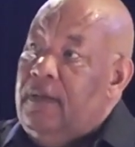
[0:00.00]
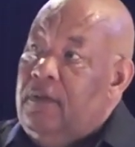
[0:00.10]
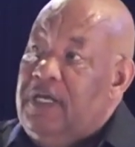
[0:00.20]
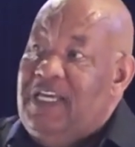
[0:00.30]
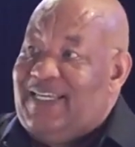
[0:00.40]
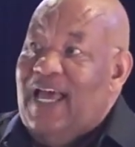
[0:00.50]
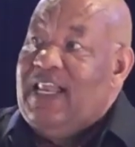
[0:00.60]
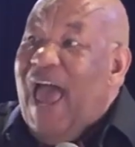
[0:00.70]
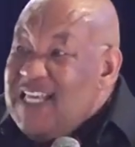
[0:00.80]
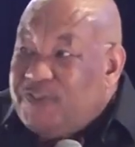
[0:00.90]
He said,
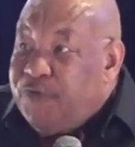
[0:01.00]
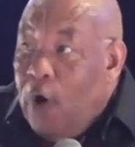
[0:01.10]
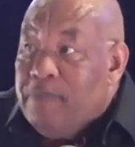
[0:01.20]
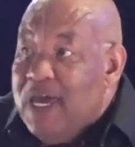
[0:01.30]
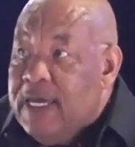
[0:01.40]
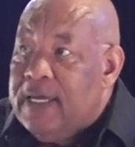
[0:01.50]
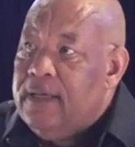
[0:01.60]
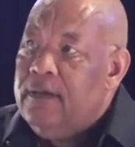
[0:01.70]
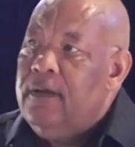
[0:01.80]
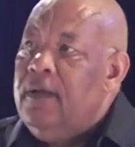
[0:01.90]
As for me,
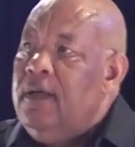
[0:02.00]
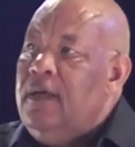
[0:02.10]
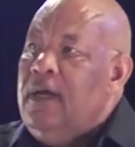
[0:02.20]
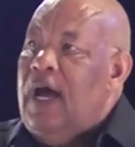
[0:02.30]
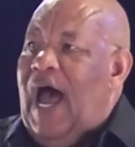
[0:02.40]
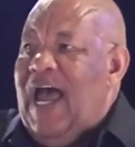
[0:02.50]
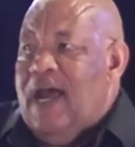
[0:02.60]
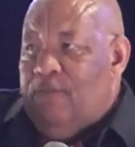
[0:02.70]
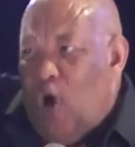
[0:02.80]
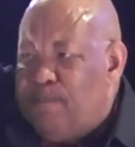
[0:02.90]
I
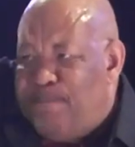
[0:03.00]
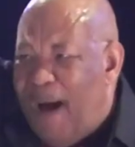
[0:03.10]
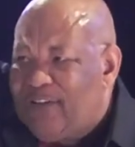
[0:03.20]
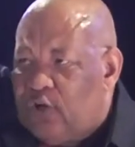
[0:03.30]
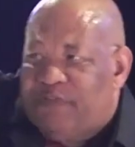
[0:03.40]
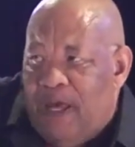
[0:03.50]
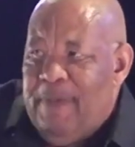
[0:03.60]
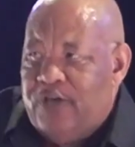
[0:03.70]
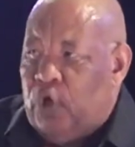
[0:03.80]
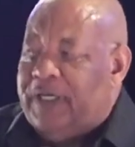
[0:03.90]
am not part of the
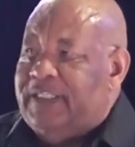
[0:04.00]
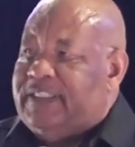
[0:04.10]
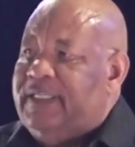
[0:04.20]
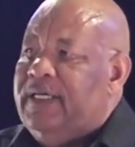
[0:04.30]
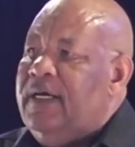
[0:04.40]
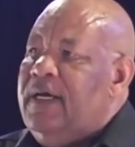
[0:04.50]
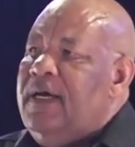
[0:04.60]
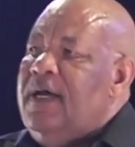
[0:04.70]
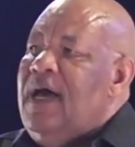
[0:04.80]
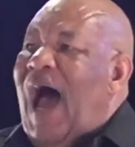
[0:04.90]
majority.
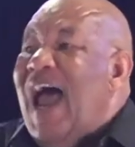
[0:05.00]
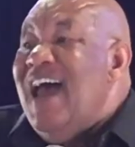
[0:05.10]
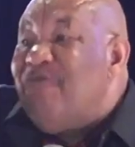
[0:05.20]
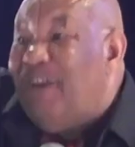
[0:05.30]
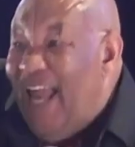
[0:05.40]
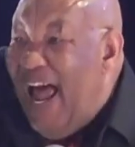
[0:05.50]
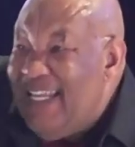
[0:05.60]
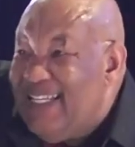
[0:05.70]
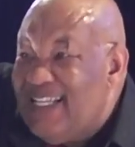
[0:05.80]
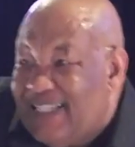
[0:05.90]
I have
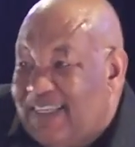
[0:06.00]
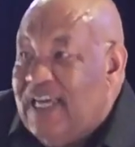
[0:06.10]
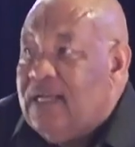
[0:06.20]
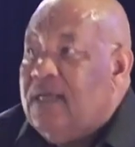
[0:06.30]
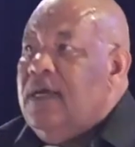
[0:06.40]
learned this thing